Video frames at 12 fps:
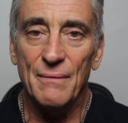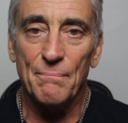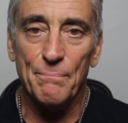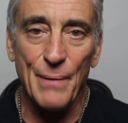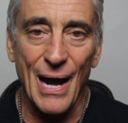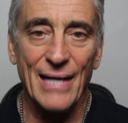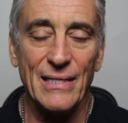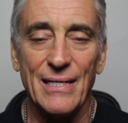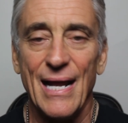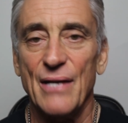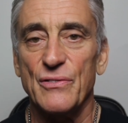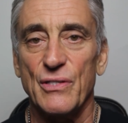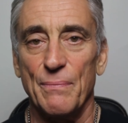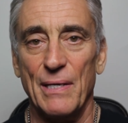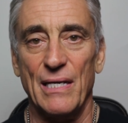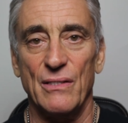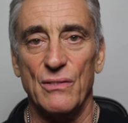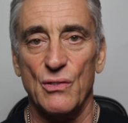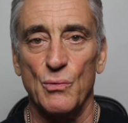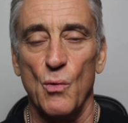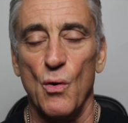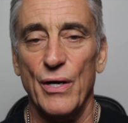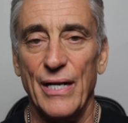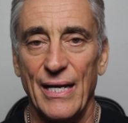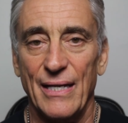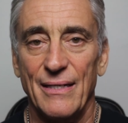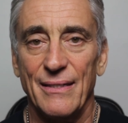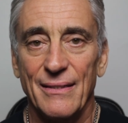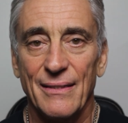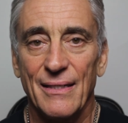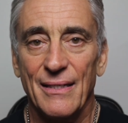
Biden has to be sworn in.